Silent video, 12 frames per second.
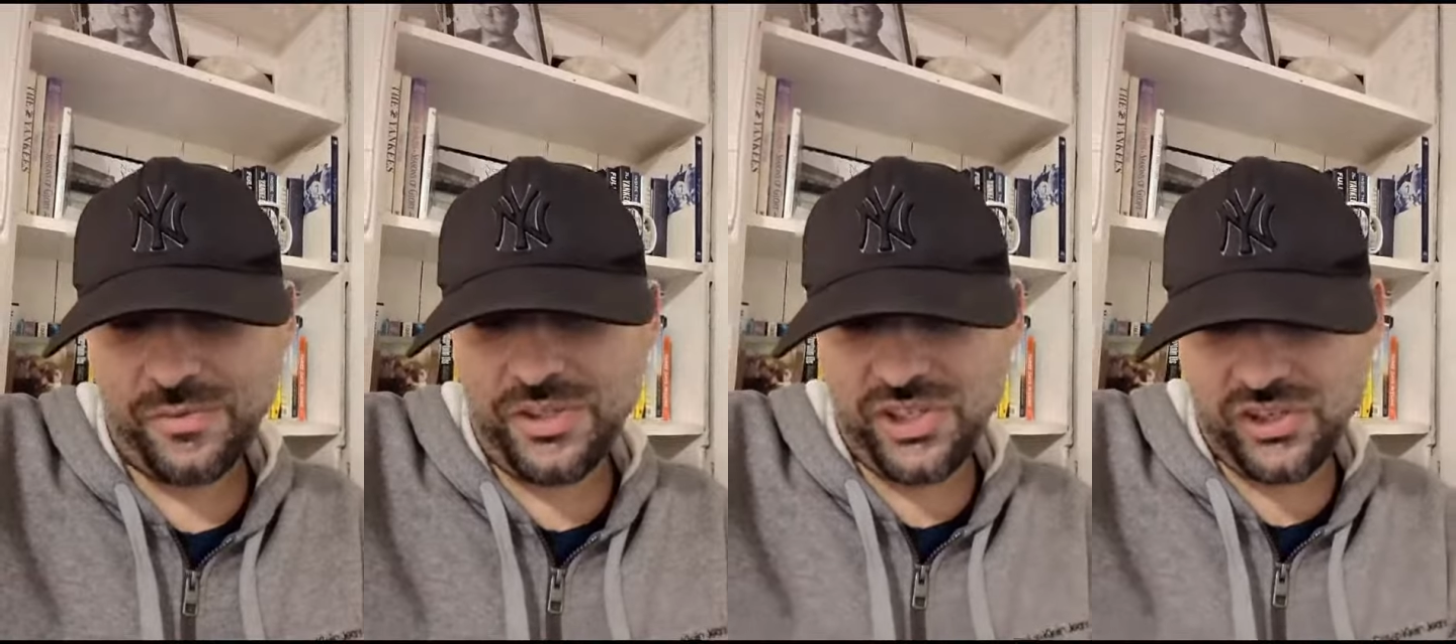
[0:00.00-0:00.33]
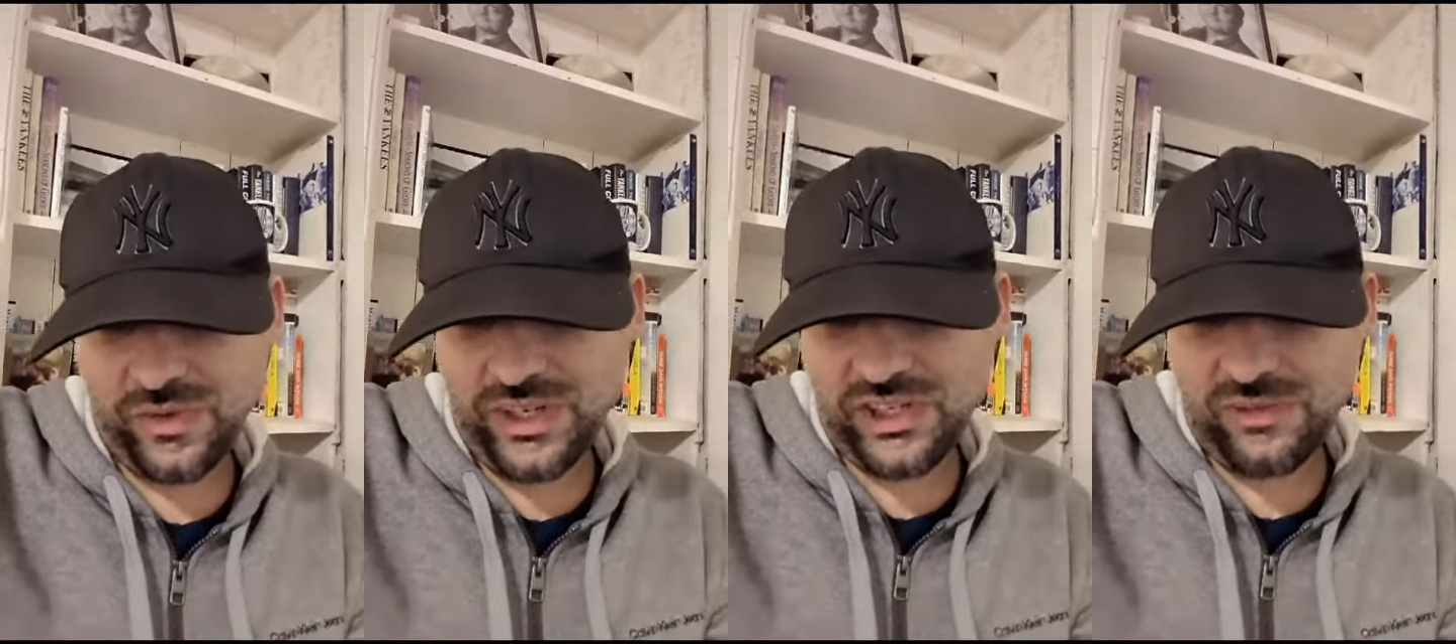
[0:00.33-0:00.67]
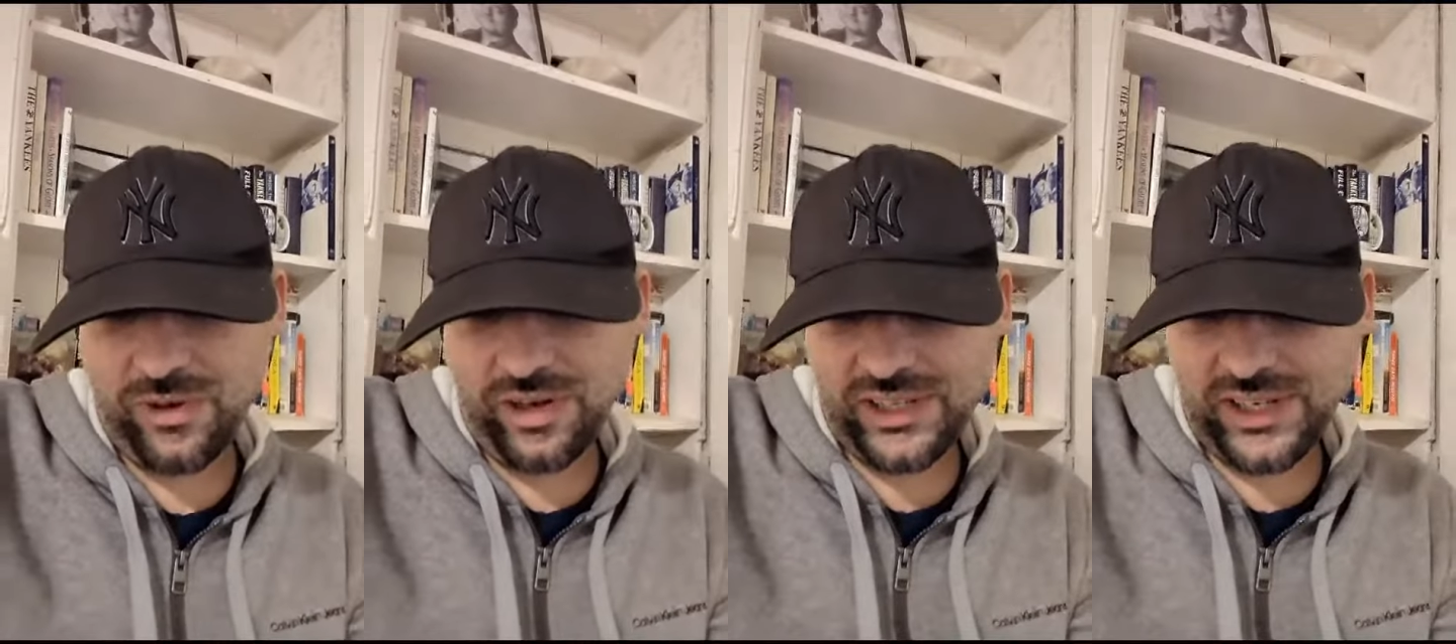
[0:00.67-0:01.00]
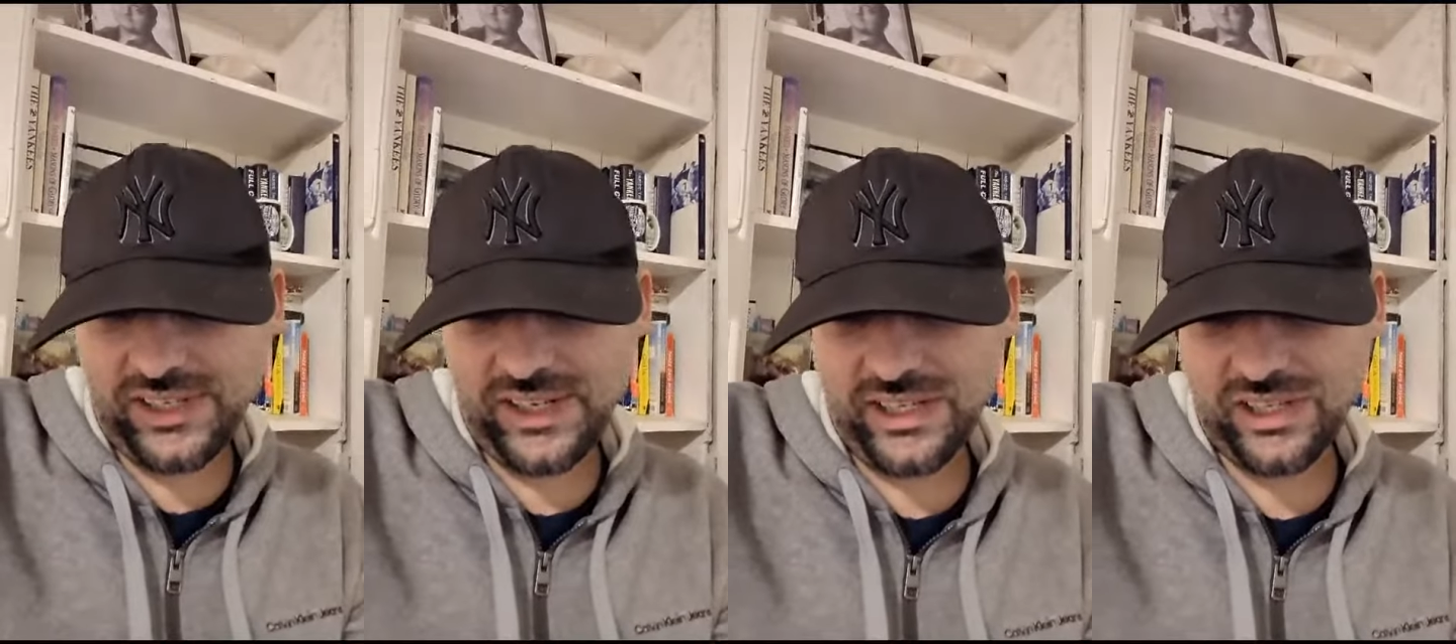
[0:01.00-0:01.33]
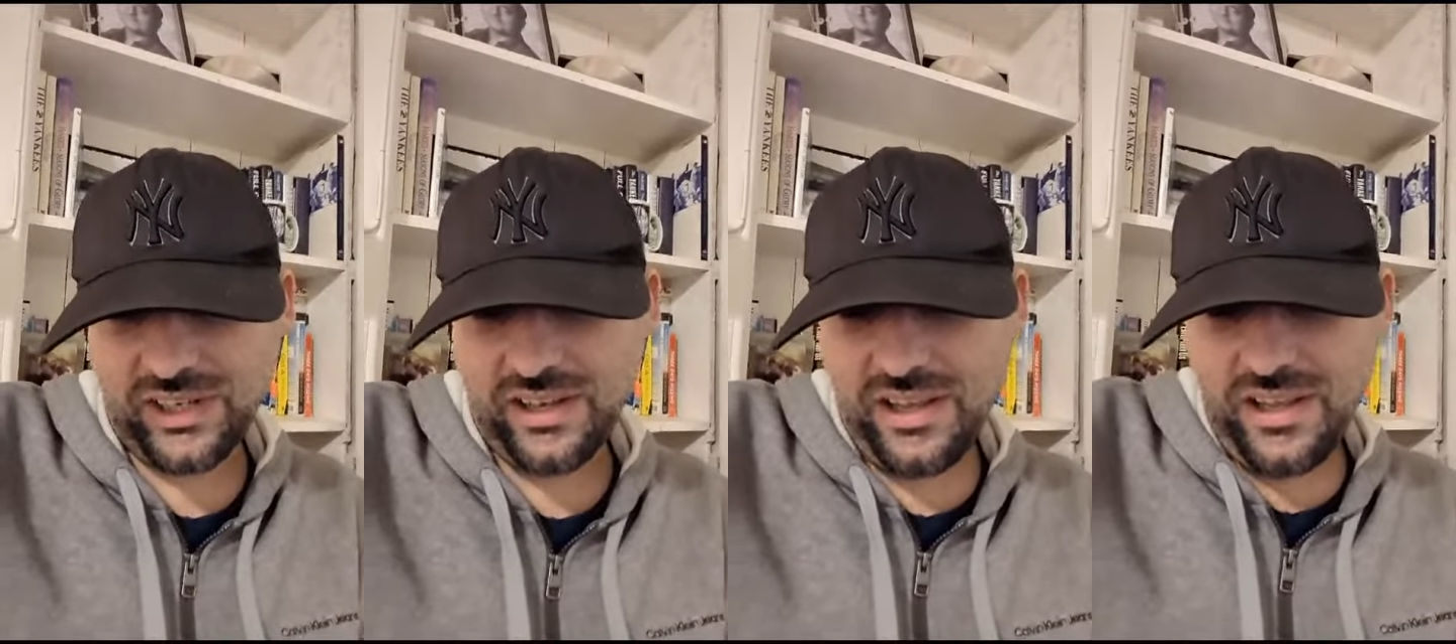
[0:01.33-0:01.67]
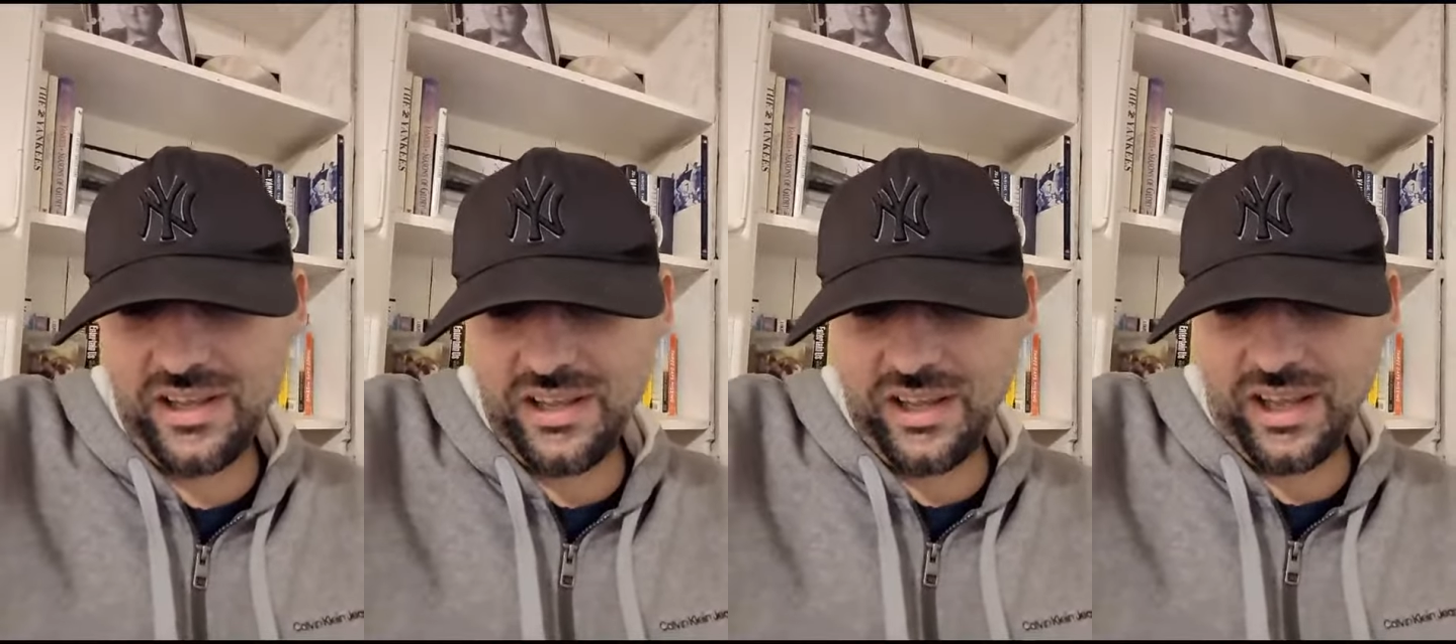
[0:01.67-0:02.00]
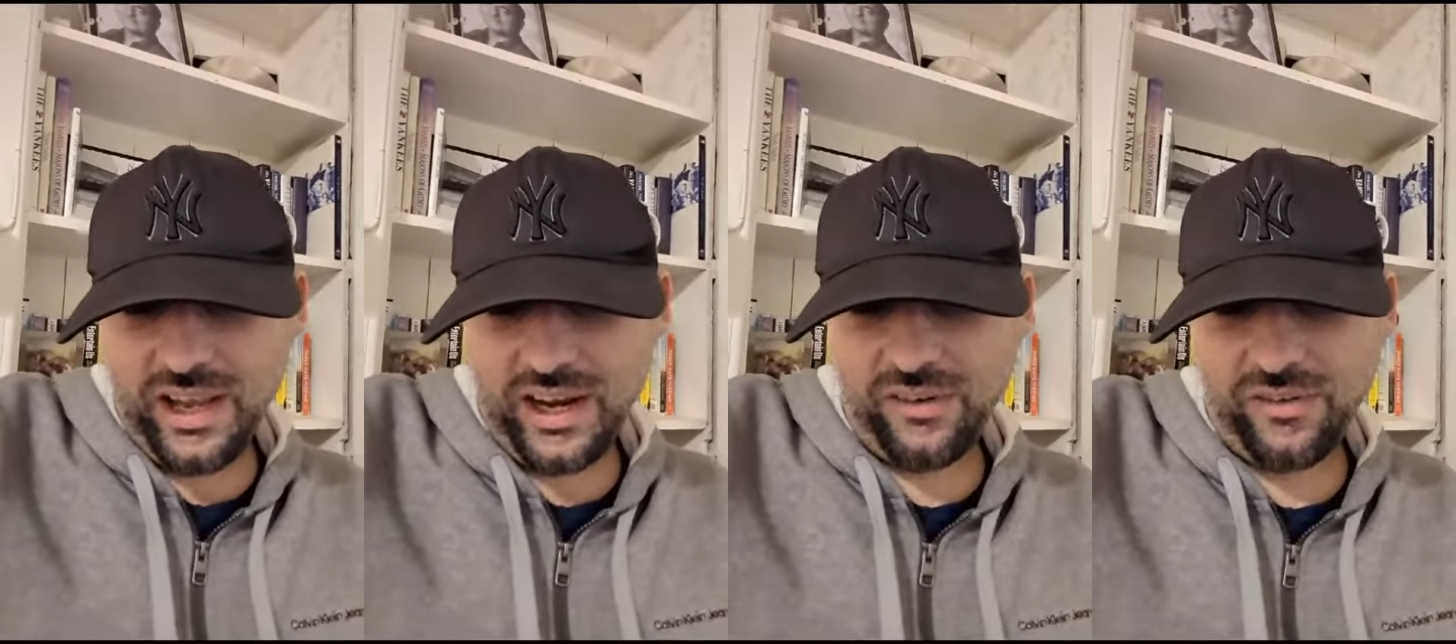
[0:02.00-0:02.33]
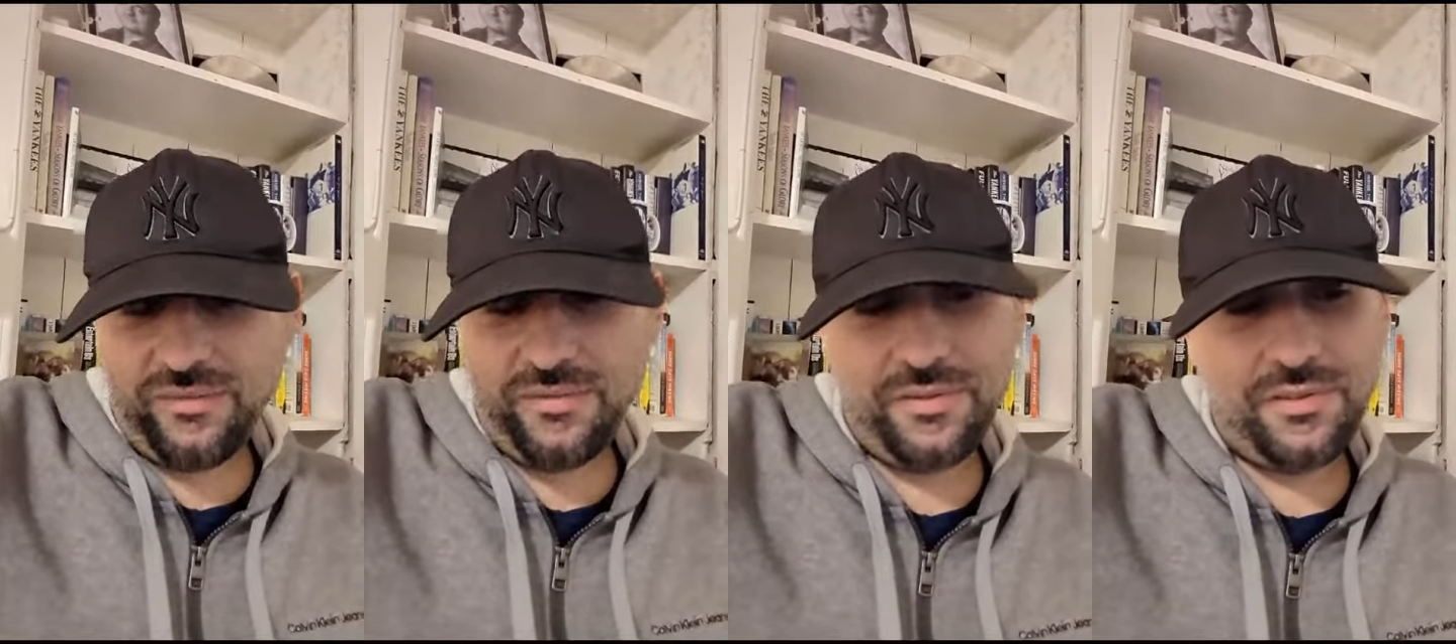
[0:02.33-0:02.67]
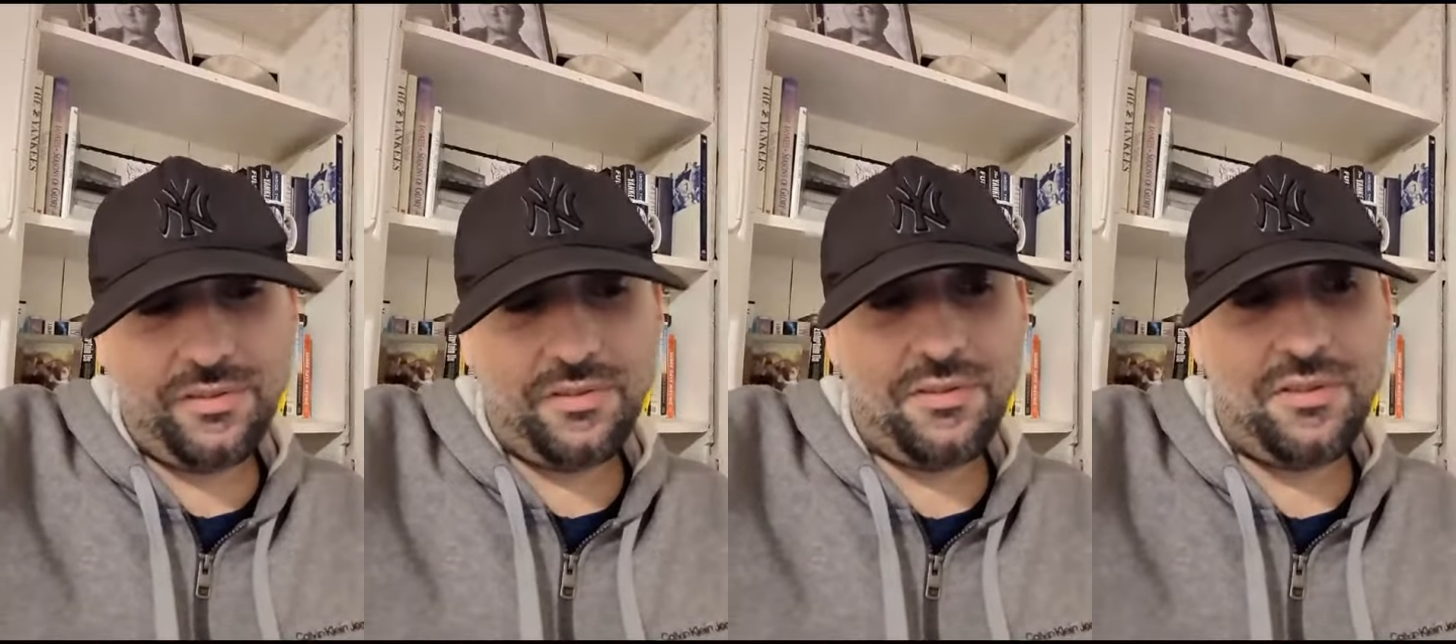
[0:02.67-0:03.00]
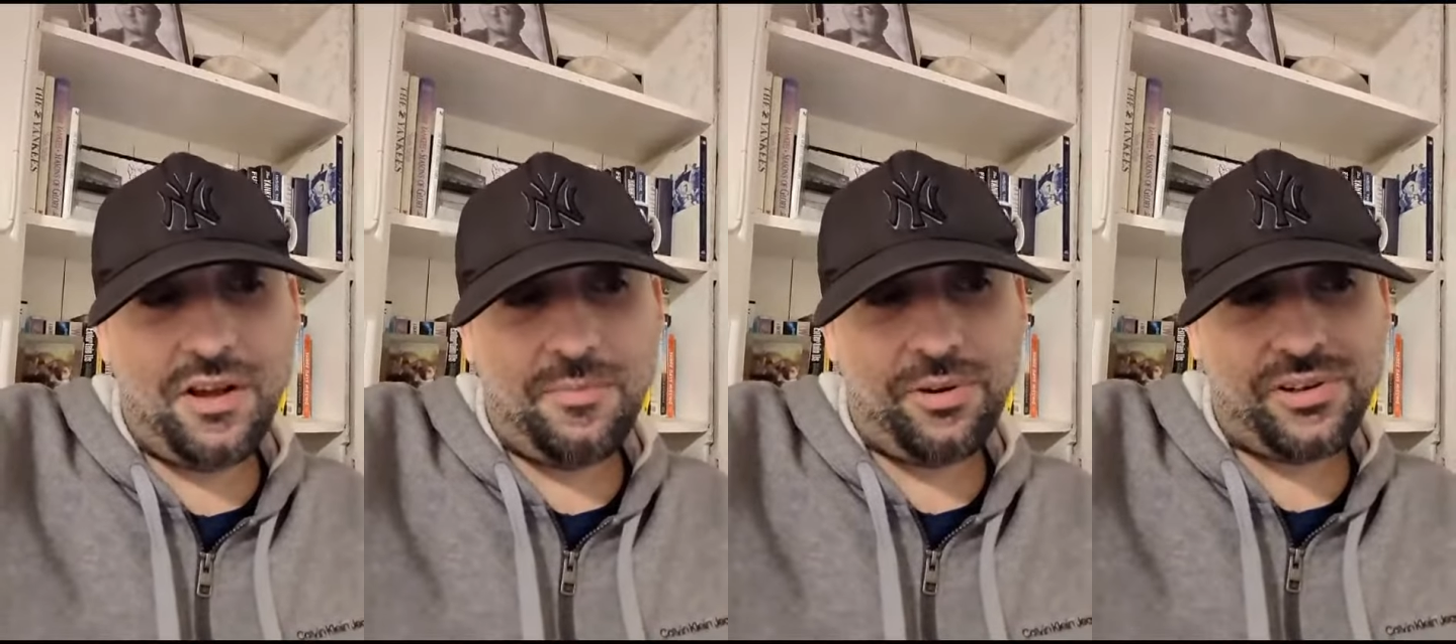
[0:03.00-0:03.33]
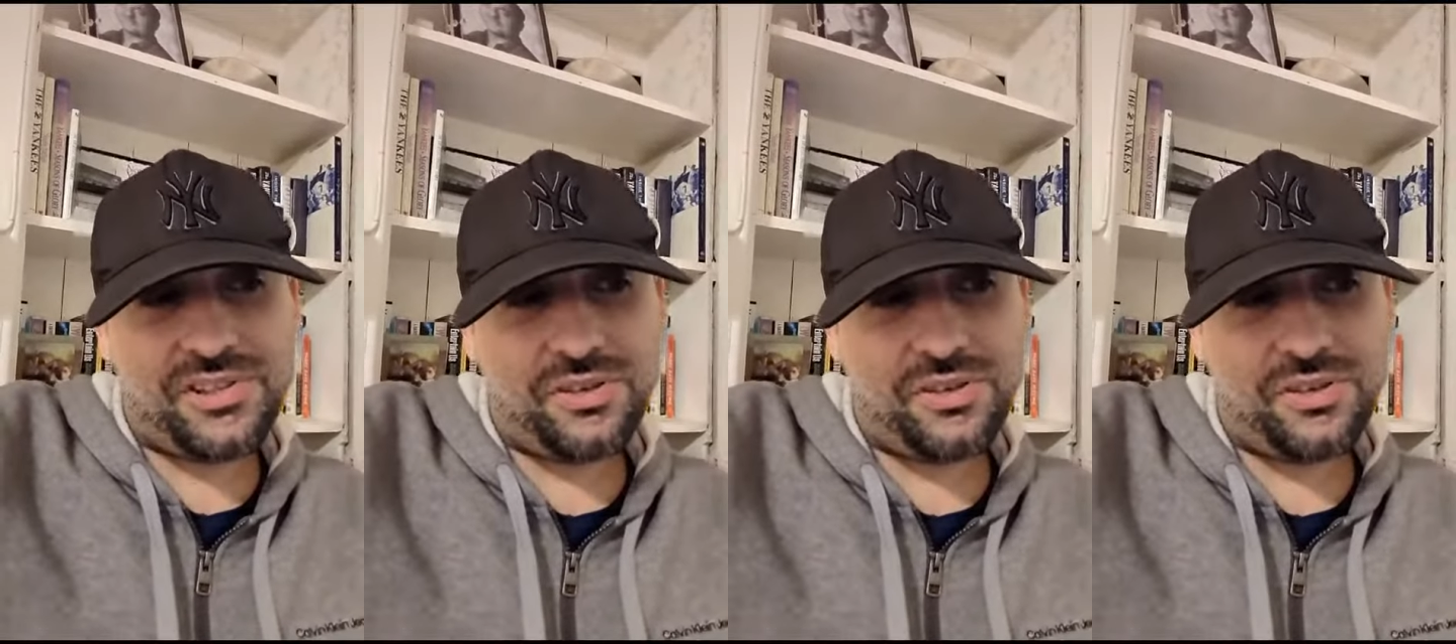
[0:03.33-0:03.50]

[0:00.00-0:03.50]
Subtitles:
We just reached the monetization number,